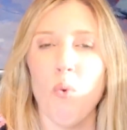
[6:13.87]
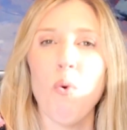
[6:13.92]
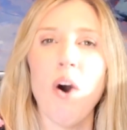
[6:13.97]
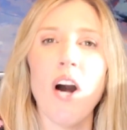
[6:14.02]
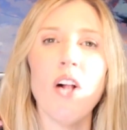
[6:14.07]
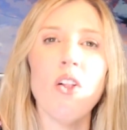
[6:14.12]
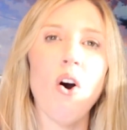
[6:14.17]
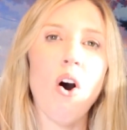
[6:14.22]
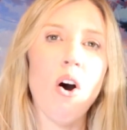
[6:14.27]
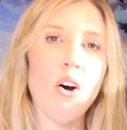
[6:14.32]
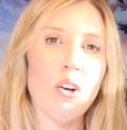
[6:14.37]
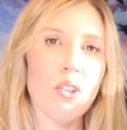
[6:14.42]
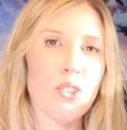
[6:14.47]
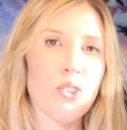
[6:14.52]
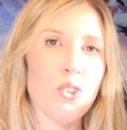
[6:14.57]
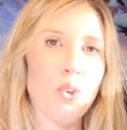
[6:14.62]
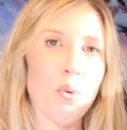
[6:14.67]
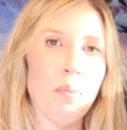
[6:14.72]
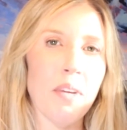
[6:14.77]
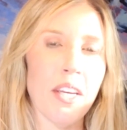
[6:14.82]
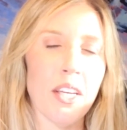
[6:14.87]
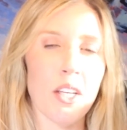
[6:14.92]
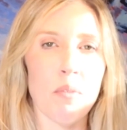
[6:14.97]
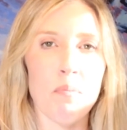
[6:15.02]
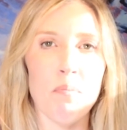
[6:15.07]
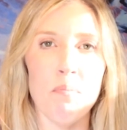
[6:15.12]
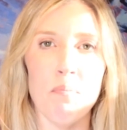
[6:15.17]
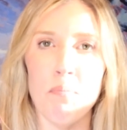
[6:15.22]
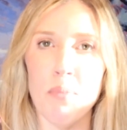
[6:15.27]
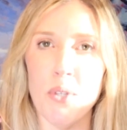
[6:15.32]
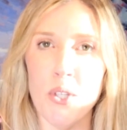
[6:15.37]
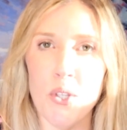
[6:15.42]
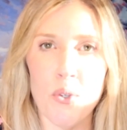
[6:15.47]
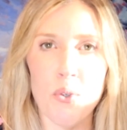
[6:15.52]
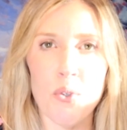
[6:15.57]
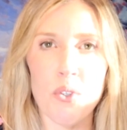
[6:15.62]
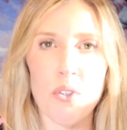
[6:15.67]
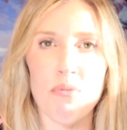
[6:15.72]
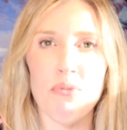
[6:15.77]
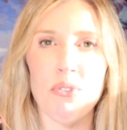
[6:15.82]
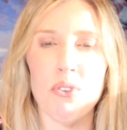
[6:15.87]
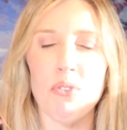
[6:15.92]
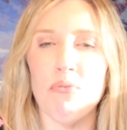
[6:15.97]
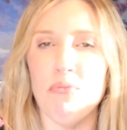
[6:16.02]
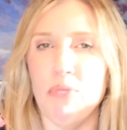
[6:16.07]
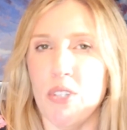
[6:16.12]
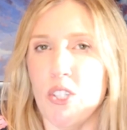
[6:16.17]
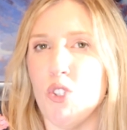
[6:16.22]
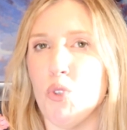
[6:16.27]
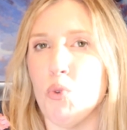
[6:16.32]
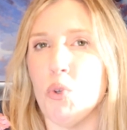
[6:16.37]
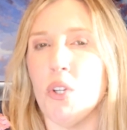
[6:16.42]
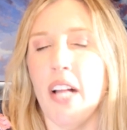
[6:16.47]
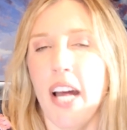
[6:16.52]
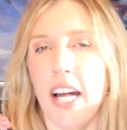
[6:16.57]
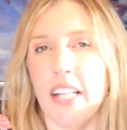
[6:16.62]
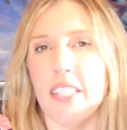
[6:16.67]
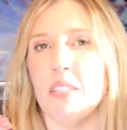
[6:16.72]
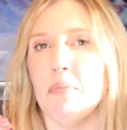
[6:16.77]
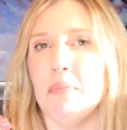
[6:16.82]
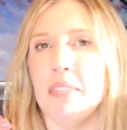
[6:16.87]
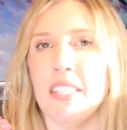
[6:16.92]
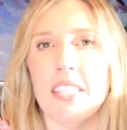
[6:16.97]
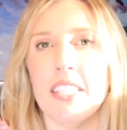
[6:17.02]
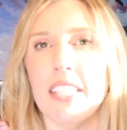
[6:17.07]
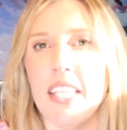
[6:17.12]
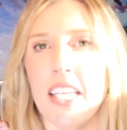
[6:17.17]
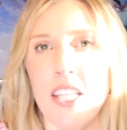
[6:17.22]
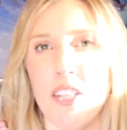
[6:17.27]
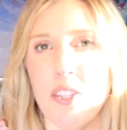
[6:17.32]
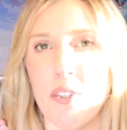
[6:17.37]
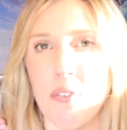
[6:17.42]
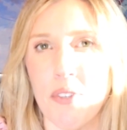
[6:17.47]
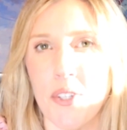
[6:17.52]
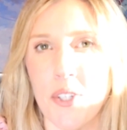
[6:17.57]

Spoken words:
while also being a beautiful visual element in the